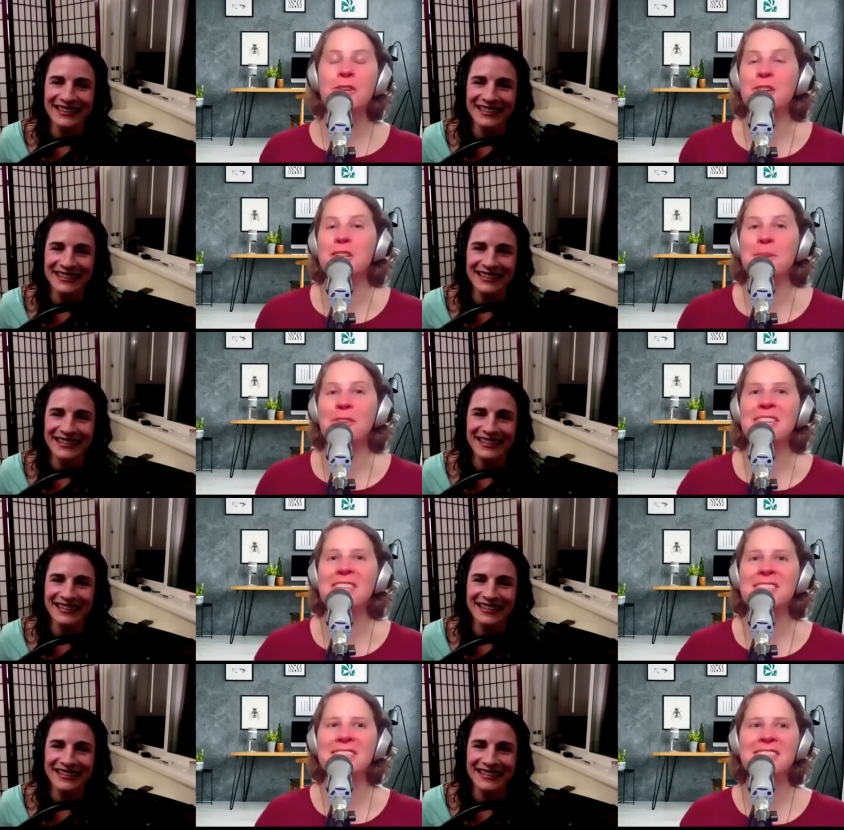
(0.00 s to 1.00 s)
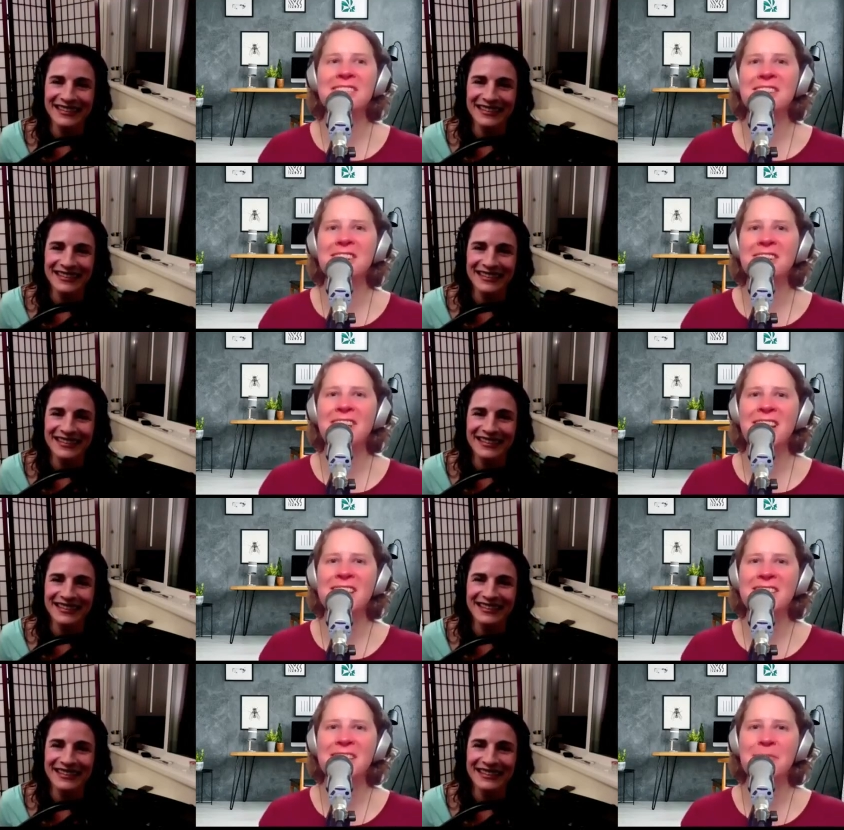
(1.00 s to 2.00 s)
Speaker 1: your experiences this year.
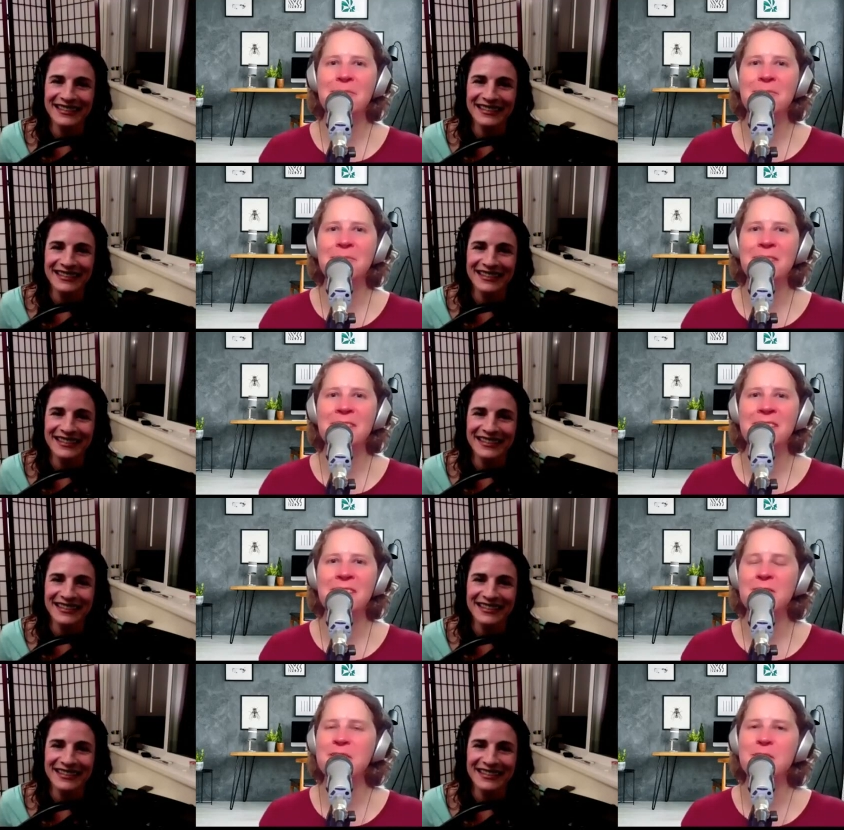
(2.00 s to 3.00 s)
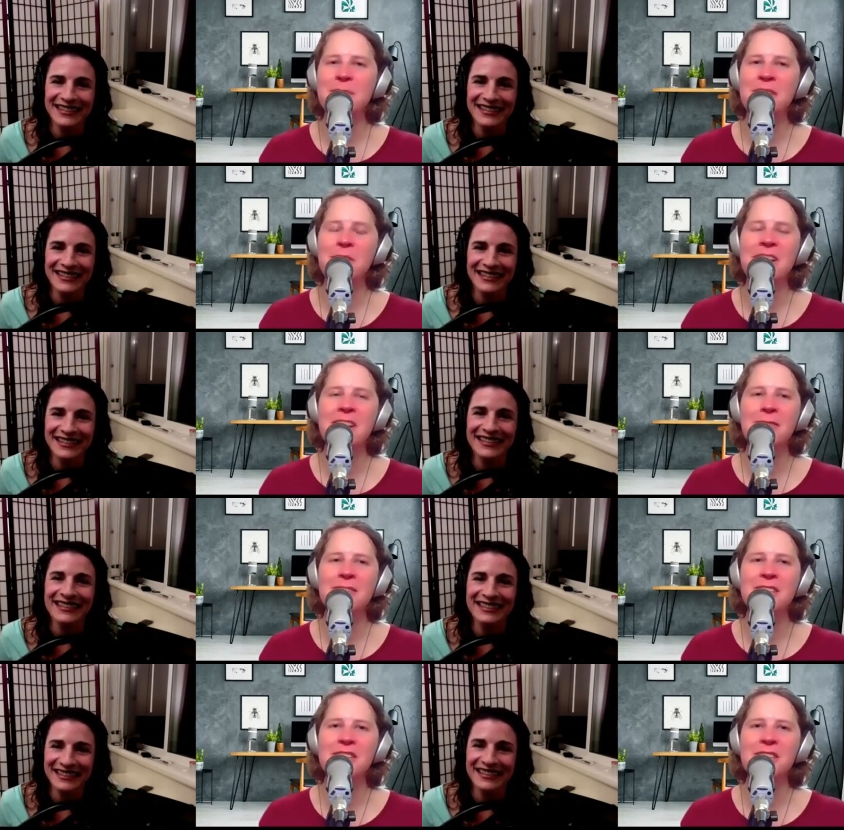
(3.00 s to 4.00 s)
And, uh, it, you know, it's just been a great
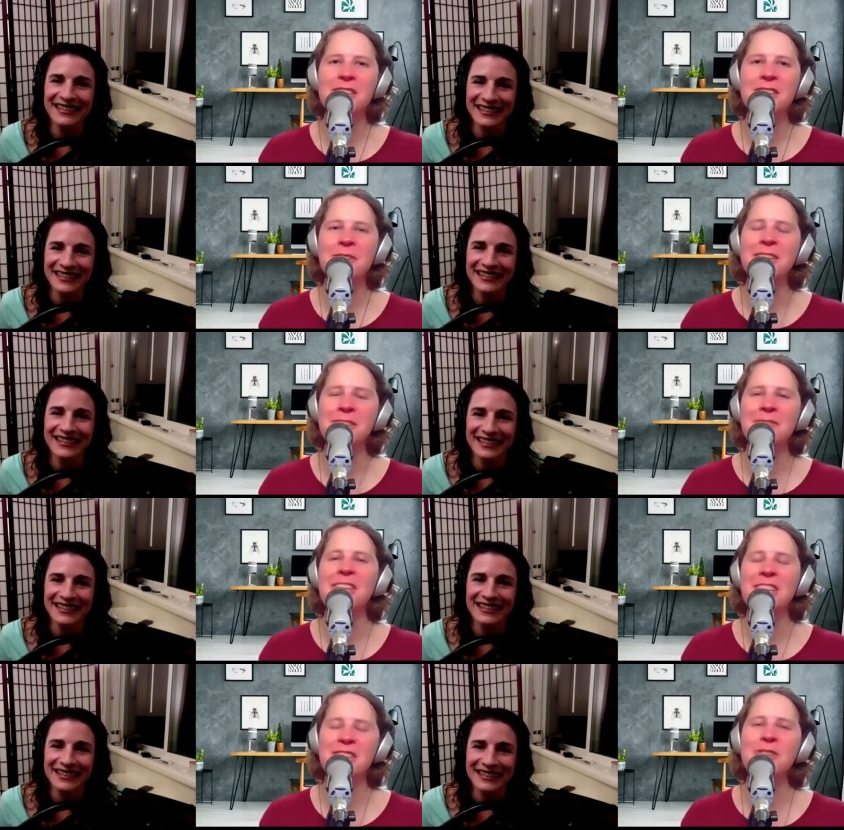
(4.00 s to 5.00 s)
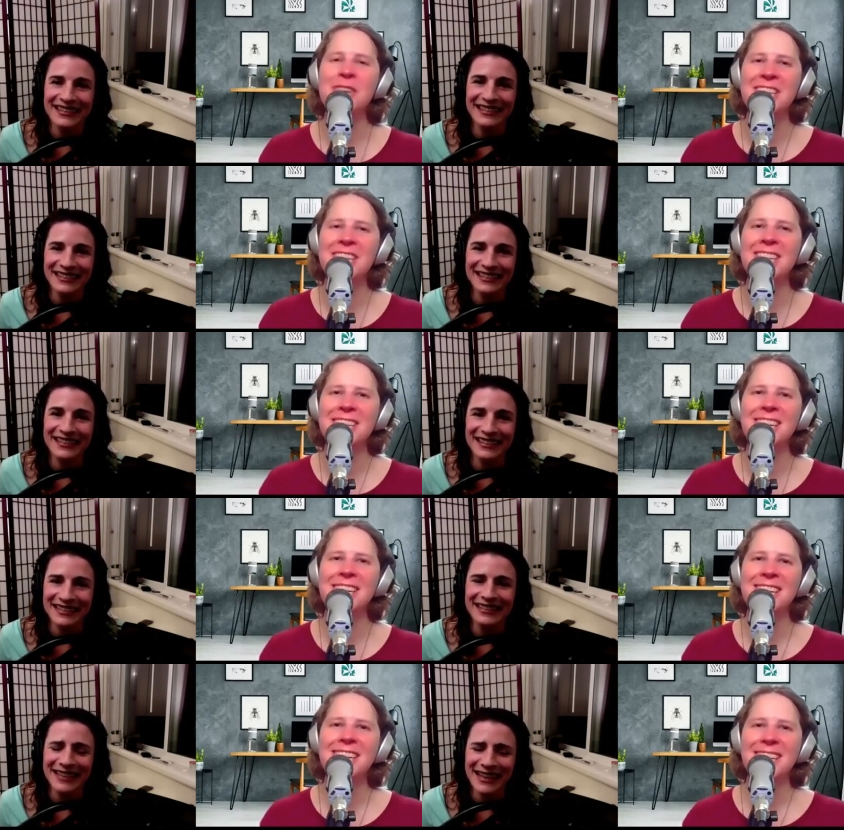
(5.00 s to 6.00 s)
conversation. Really, really enjoyed it.
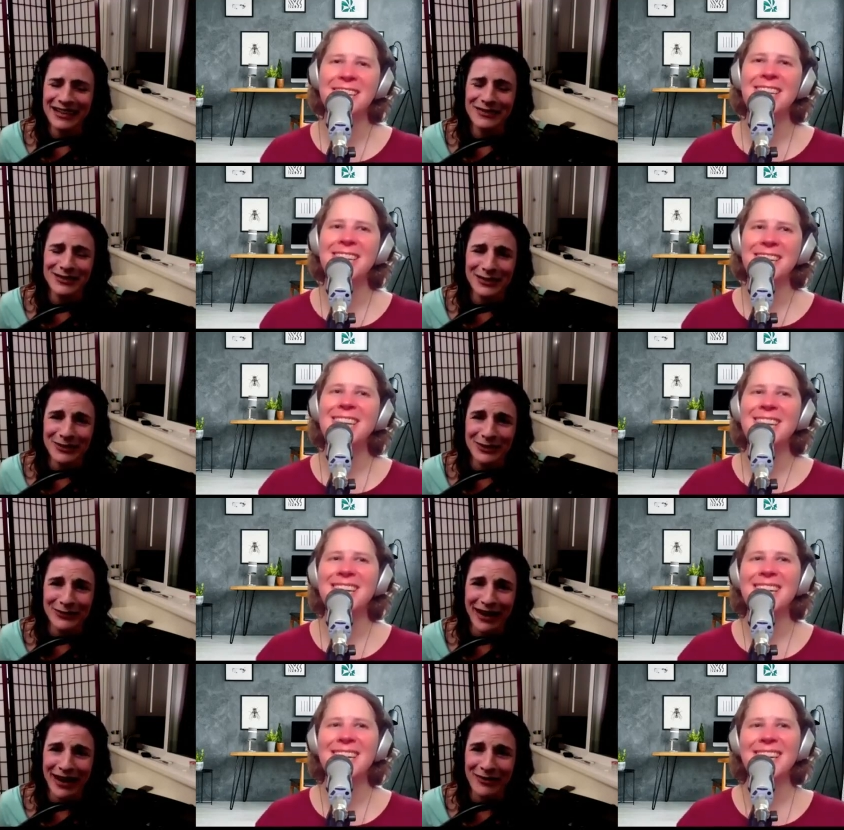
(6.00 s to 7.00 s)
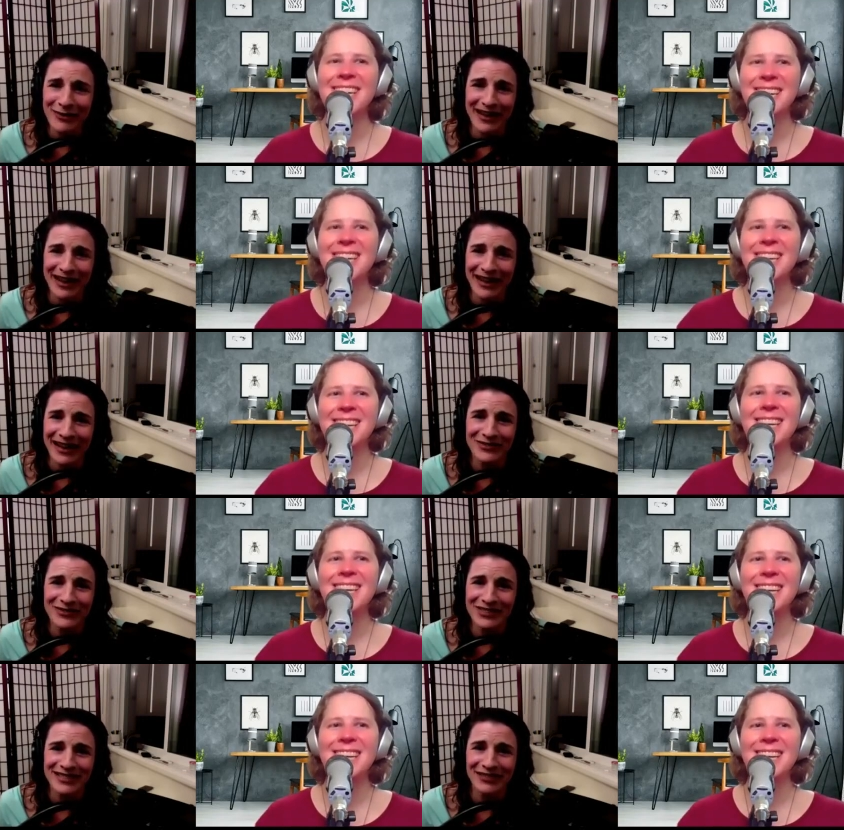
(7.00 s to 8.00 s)
Speaker 2: Thank you so much for having me. I've
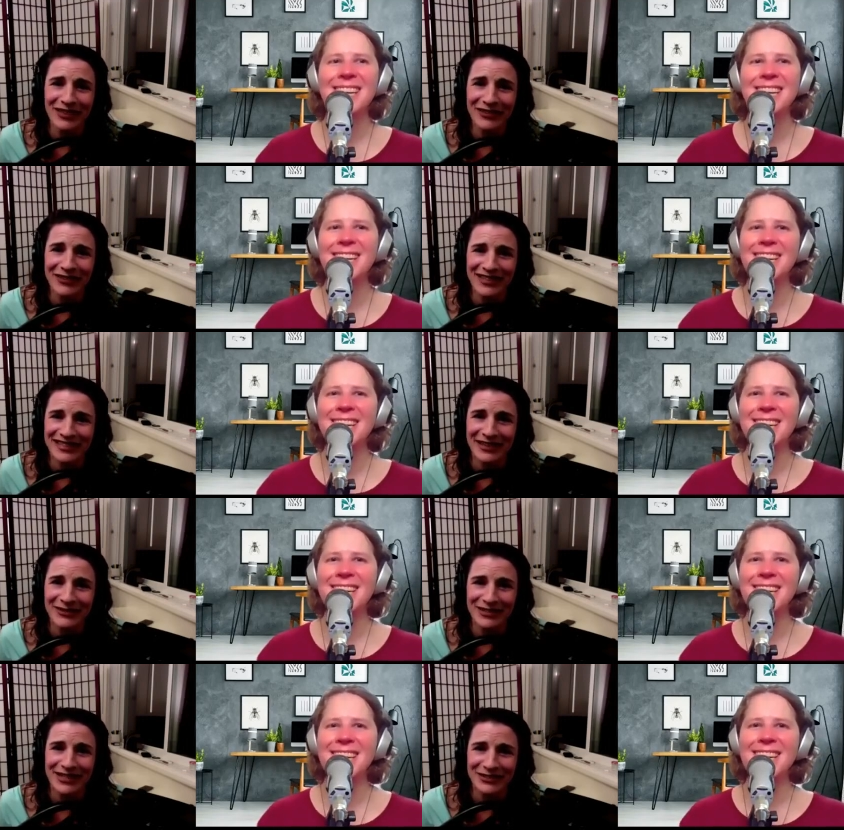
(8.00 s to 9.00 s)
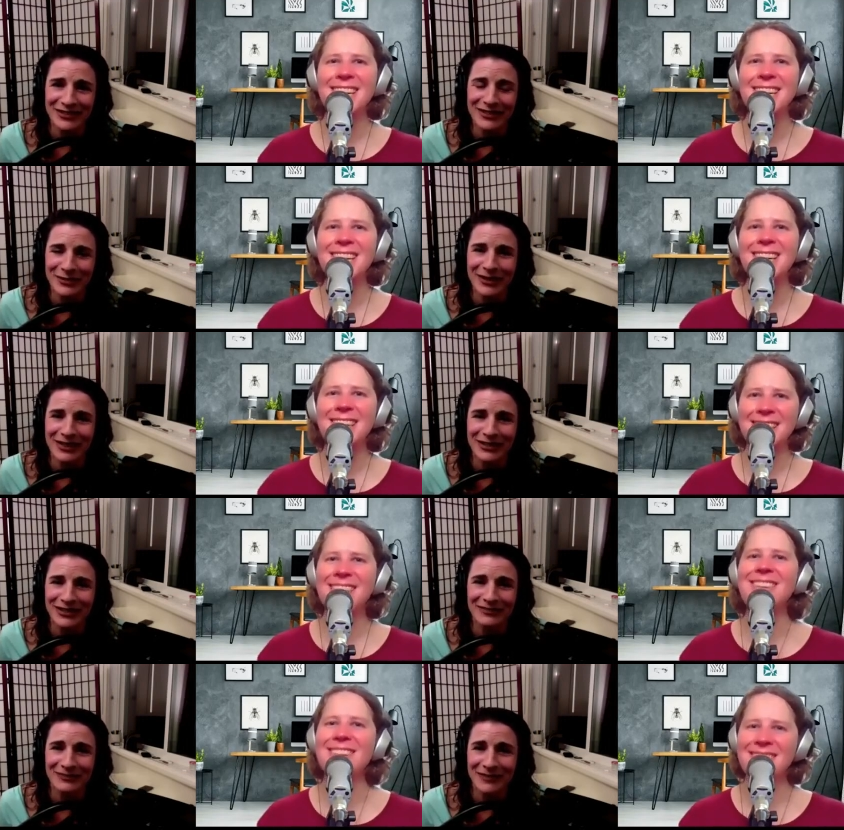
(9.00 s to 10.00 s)
just loved this conversation so much.
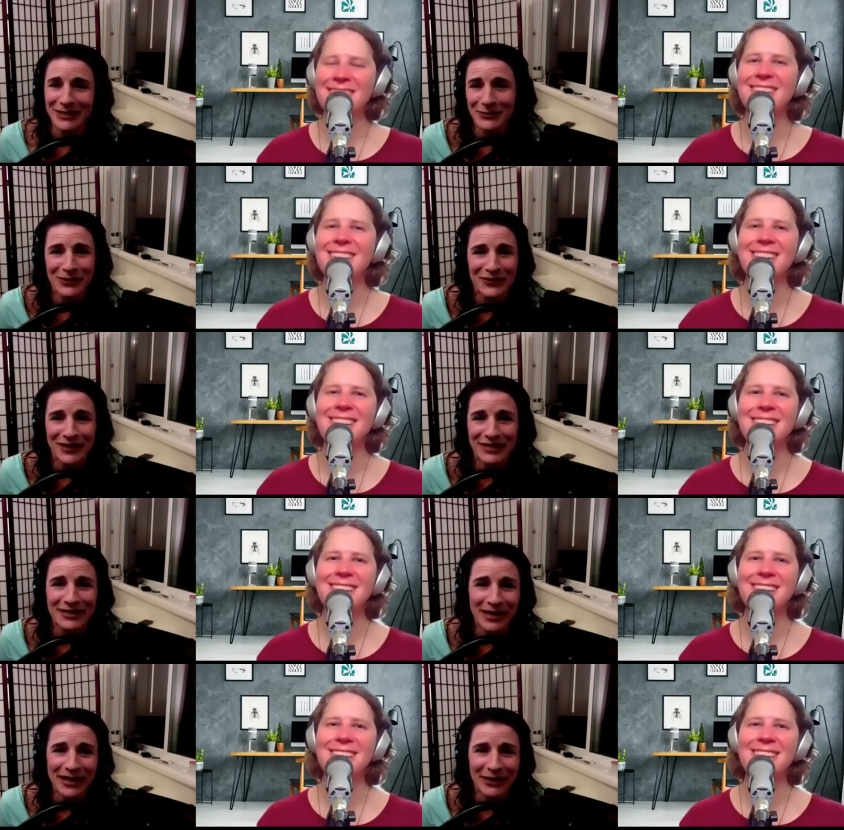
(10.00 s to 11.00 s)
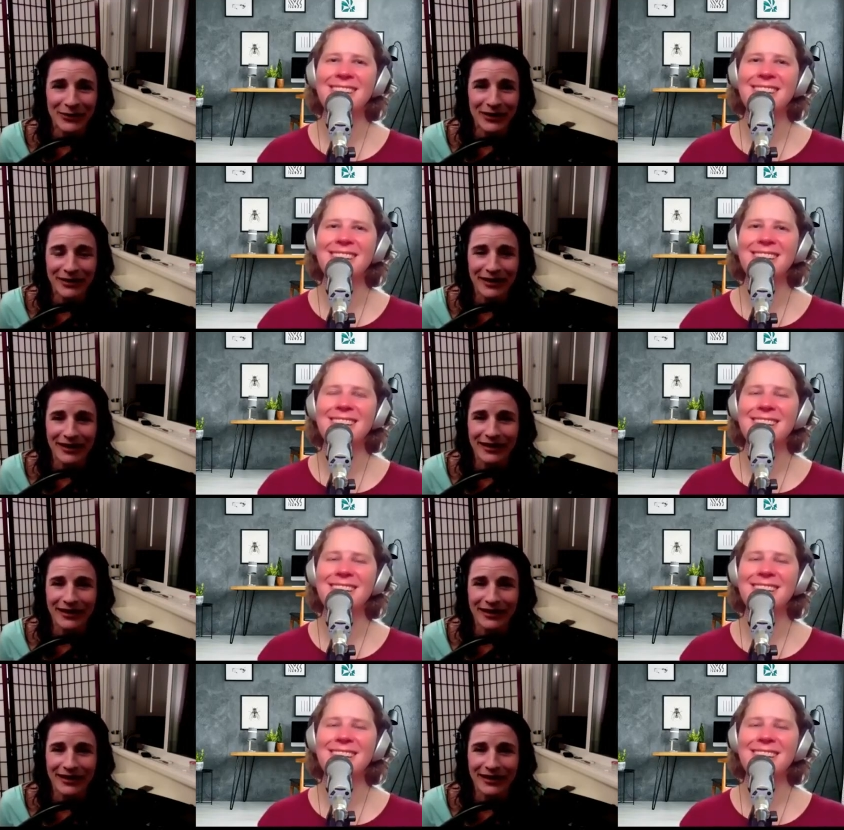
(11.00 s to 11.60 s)
And it's really fun to meet you. I think, uh,